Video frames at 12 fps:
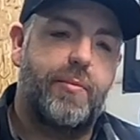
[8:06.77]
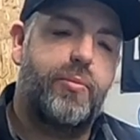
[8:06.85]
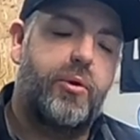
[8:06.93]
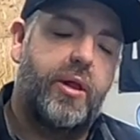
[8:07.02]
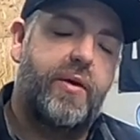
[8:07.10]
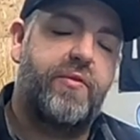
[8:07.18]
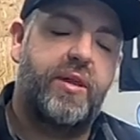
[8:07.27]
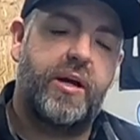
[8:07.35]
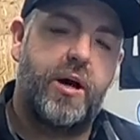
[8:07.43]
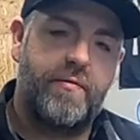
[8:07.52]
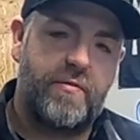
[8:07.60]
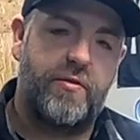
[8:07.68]
and pull
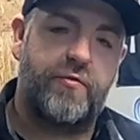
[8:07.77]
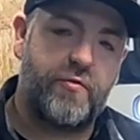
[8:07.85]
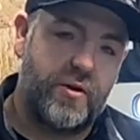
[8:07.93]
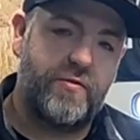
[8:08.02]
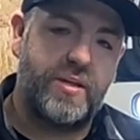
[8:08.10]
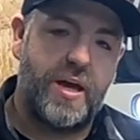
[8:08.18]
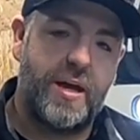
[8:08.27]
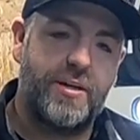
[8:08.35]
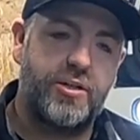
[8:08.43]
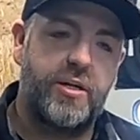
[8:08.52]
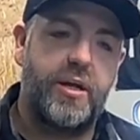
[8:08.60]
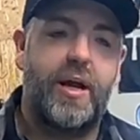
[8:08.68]
everything off of the front of the
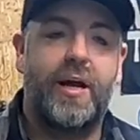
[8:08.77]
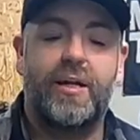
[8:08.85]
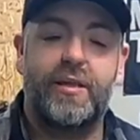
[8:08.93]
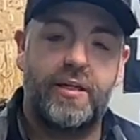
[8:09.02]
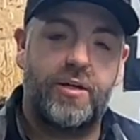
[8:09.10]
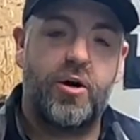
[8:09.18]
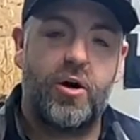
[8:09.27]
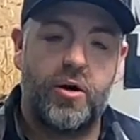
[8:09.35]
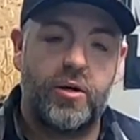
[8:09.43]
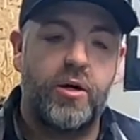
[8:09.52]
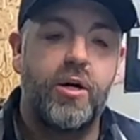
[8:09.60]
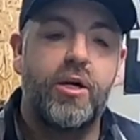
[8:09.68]
engine and the
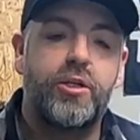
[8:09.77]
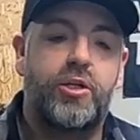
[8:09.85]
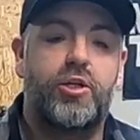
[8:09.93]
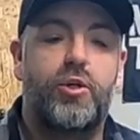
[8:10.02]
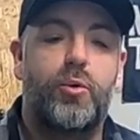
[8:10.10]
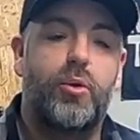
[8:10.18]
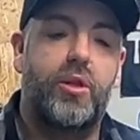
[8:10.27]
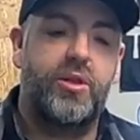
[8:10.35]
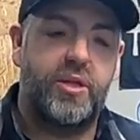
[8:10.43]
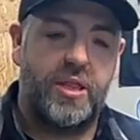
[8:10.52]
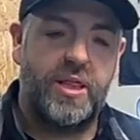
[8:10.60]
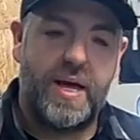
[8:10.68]
car just to do a,
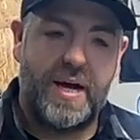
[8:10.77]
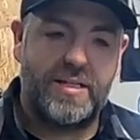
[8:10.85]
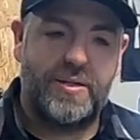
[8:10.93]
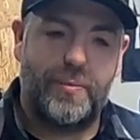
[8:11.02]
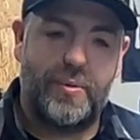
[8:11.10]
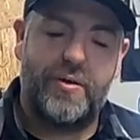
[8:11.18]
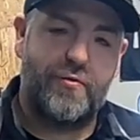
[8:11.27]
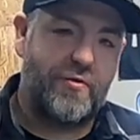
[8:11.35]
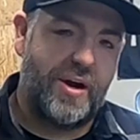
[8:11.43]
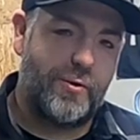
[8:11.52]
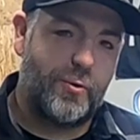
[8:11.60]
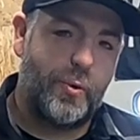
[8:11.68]
the last little bit of
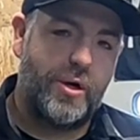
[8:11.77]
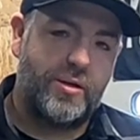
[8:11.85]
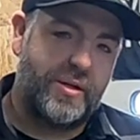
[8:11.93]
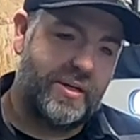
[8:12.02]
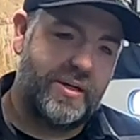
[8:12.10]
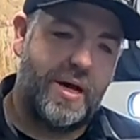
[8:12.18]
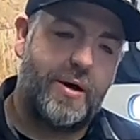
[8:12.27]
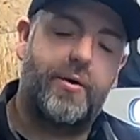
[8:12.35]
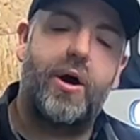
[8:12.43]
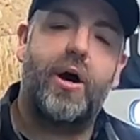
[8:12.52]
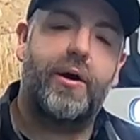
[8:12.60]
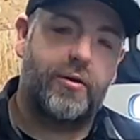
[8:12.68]
final welding
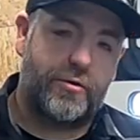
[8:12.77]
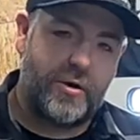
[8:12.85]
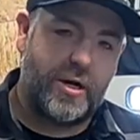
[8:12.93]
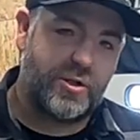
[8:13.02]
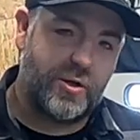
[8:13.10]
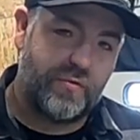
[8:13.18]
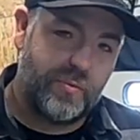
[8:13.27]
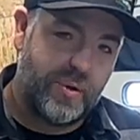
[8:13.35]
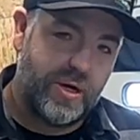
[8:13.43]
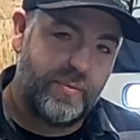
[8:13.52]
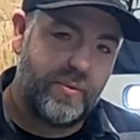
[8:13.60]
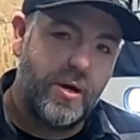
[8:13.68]
down on our crossover
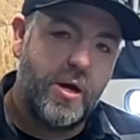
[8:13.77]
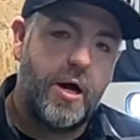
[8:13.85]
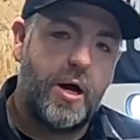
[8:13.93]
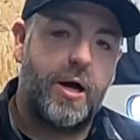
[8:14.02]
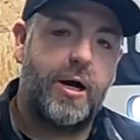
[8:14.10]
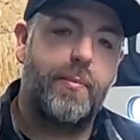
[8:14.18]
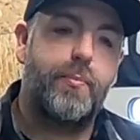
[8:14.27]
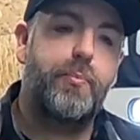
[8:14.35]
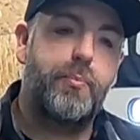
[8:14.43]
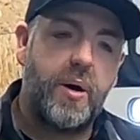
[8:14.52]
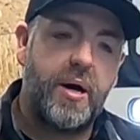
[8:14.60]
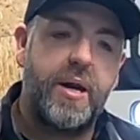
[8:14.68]
pipe. Uh,
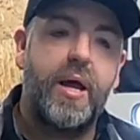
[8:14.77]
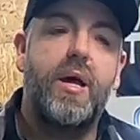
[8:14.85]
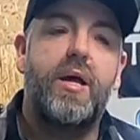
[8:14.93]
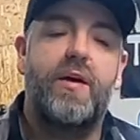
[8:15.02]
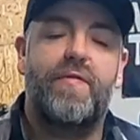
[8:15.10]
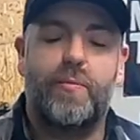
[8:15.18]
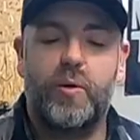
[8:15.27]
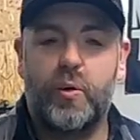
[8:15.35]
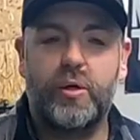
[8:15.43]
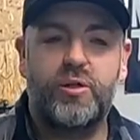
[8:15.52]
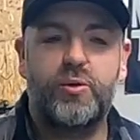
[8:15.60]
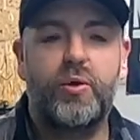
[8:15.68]
but if I'm
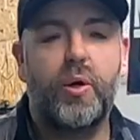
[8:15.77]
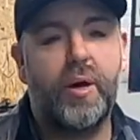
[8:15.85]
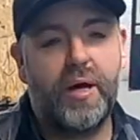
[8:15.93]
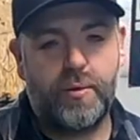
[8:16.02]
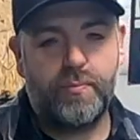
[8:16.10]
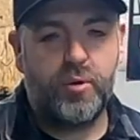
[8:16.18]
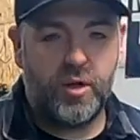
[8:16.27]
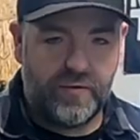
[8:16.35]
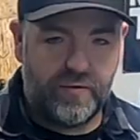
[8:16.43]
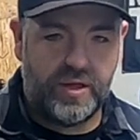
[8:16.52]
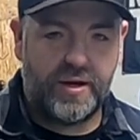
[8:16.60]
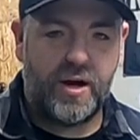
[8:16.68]
going to go ahead and pull
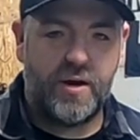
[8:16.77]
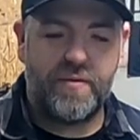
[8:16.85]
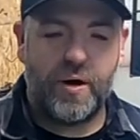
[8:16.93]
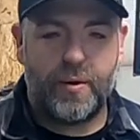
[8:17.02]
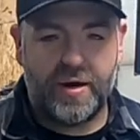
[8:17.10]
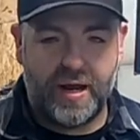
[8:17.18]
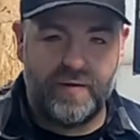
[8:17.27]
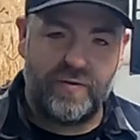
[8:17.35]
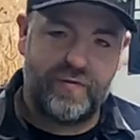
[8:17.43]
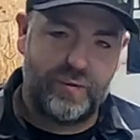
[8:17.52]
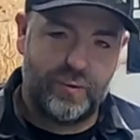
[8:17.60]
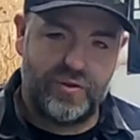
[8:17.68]
everything off, I want to have
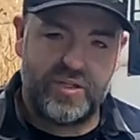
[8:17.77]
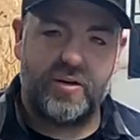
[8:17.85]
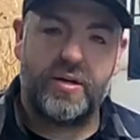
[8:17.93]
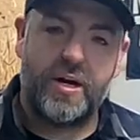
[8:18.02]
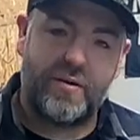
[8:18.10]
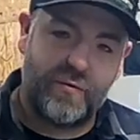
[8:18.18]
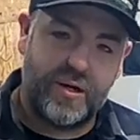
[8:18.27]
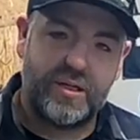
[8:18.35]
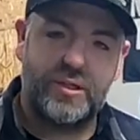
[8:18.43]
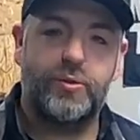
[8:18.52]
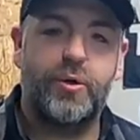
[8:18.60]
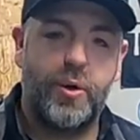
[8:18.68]
the fuel cell kind of
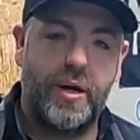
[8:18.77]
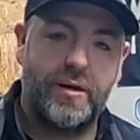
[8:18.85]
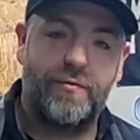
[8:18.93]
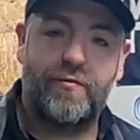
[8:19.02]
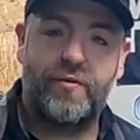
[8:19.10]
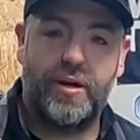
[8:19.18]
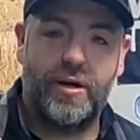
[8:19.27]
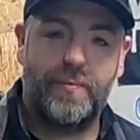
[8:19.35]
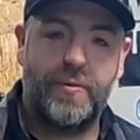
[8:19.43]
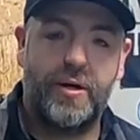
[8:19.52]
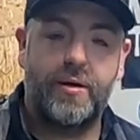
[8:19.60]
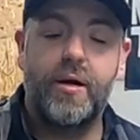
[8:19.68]
ready to go ahead and fit
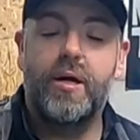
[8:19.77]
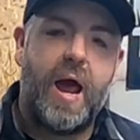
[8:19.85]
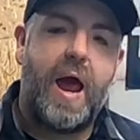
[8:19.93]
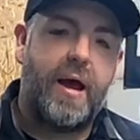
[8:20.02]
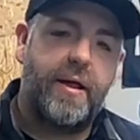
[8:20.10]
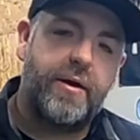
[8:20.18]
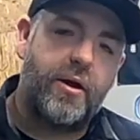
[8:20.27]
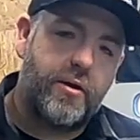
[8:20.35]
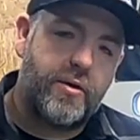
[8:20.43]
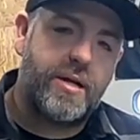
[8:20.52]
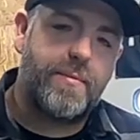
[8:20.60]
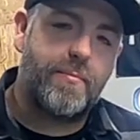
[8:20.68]
up there. Al had
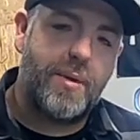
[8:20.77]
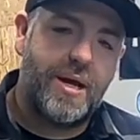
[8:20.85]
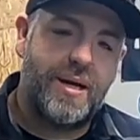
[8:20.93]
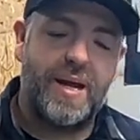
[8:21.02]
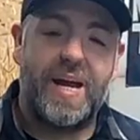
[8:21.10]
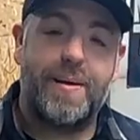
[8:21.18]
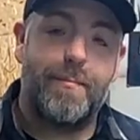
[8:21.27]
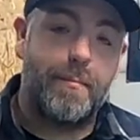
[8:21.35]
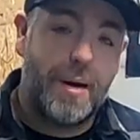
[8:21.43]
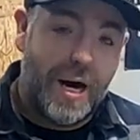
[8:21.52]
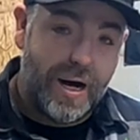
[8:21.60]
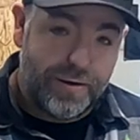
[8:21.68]
already made a
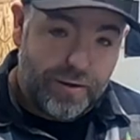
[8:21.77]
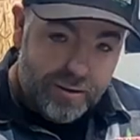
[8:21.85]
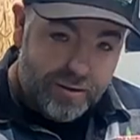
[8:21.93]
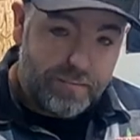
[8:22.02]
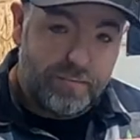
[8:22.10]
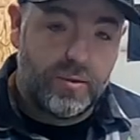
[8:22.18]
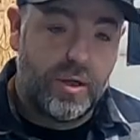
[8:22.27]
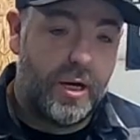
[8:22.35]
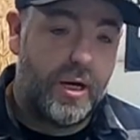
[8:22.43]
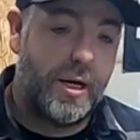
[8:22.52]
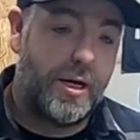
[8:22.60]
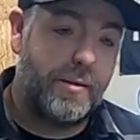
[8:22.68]
model
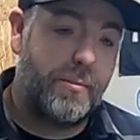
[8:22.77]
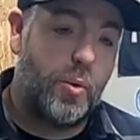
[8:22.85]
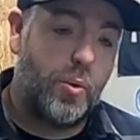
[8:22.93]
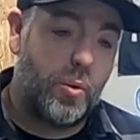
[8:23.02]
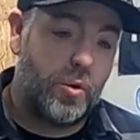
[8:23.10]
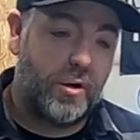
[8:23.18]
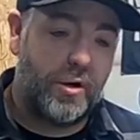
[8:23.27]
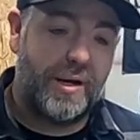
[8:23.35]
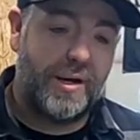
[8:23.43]
um, or